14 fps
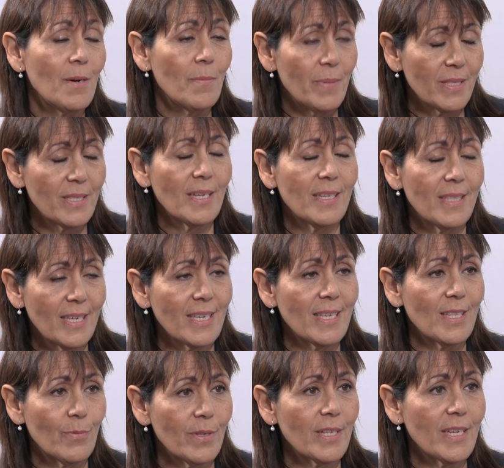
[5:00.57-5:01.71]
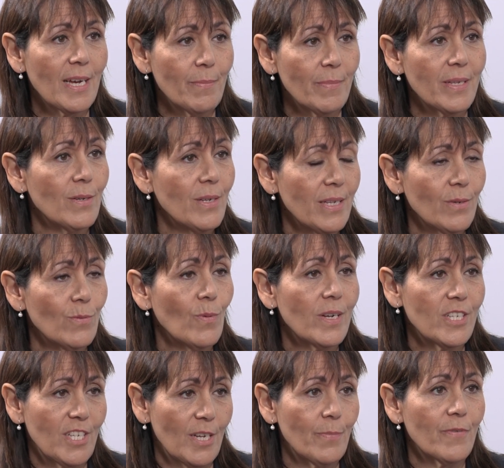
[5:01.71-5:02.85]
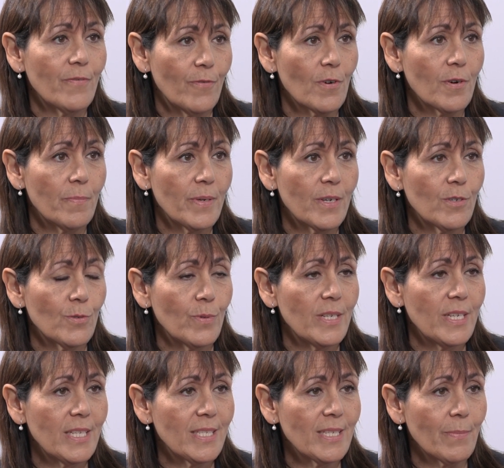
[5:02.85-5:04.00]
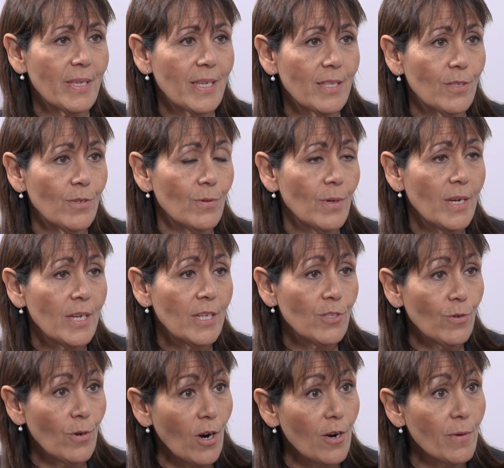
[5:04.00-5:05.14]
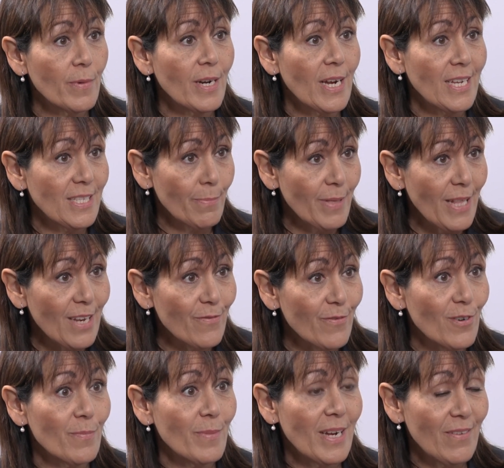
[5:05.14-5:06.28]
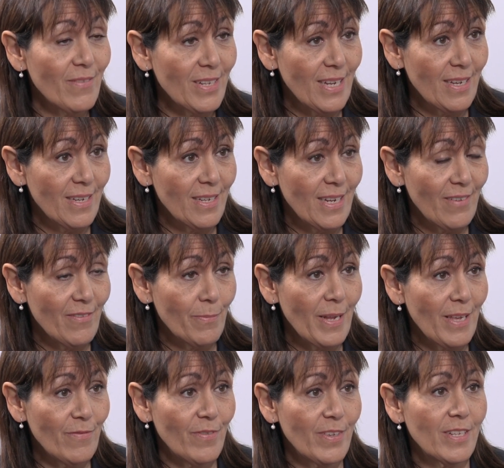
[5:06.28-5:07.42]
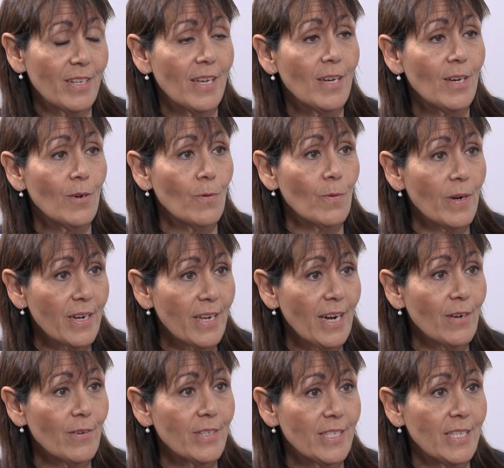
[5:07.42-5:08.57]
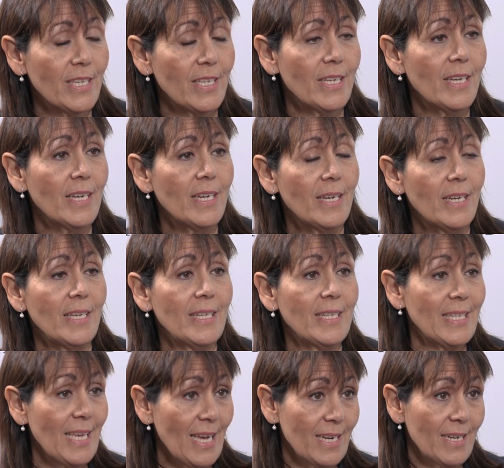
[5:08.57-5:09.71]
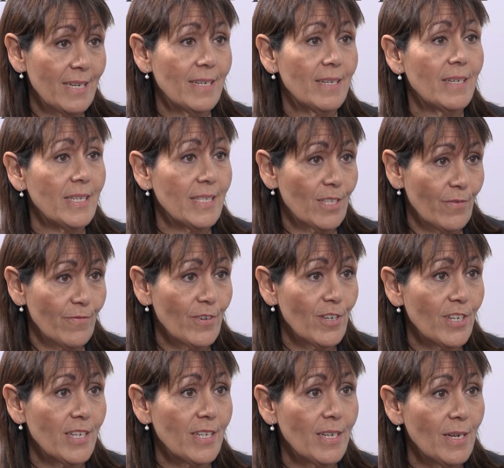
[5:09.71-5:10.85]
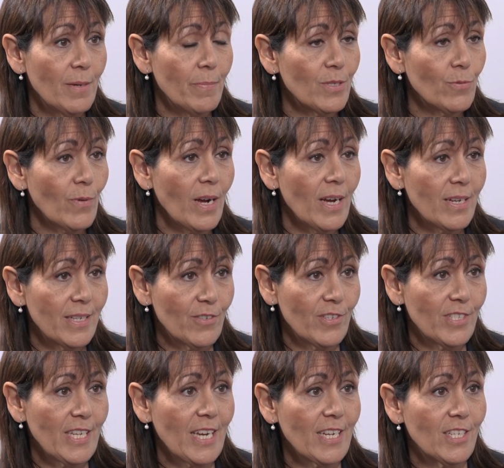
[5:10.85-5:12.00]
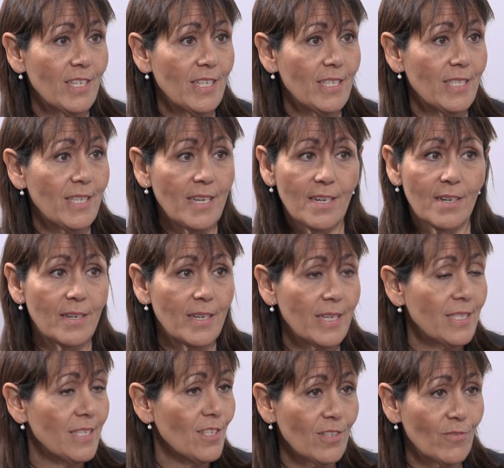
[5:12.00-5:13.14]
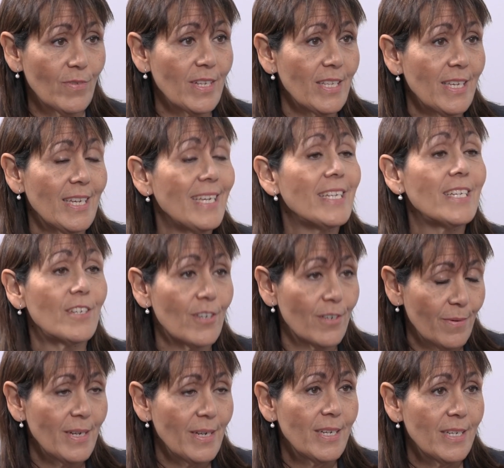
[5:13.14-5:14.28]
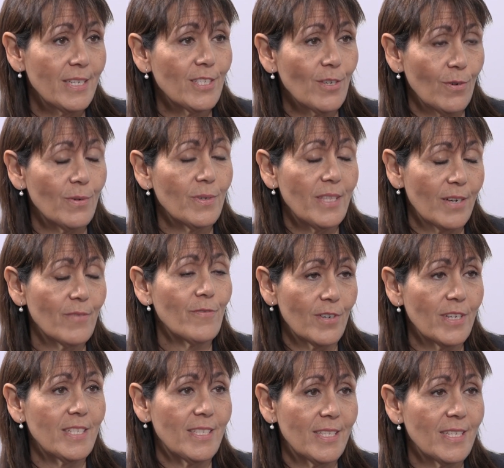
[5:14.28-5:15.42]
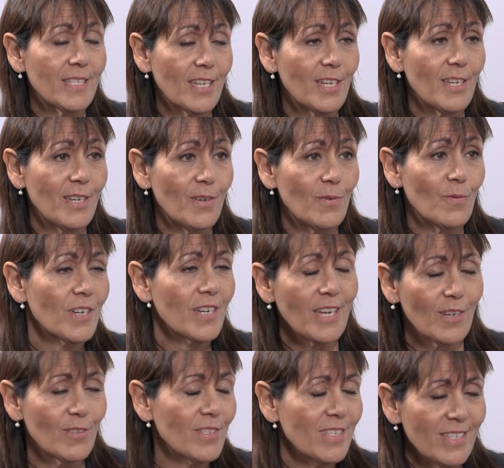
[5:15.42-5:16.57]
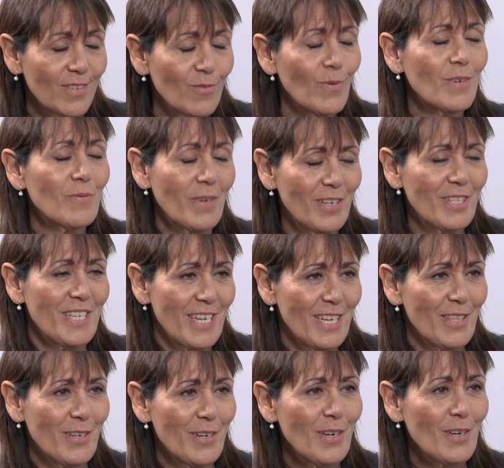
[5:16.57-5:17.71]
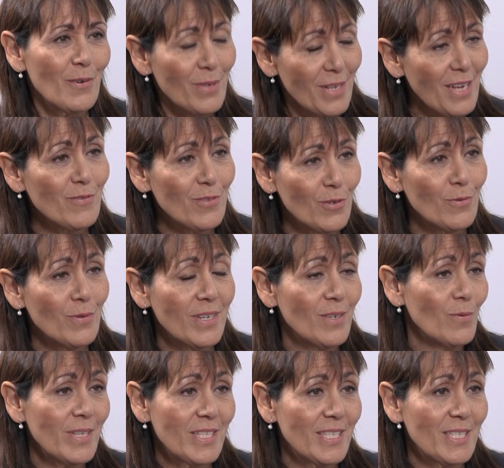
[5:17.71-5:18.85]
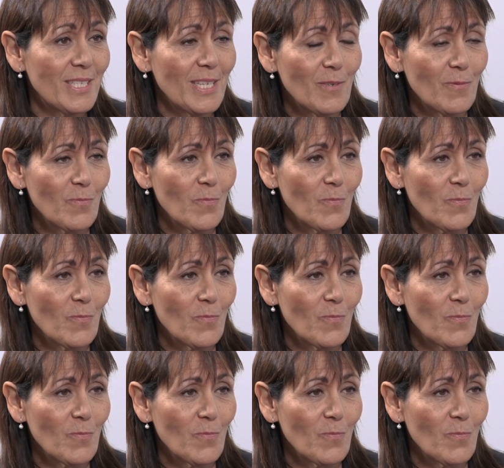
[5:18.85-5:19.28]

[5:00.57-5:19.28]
But I think it will come in one shape or form, because we need something to harmonize the platform and have a level play field where currency in the end is converted, but while the transaction is there, it's not really a hinder. So therefore it's going to work out one way or the other. We'll have to wait and see.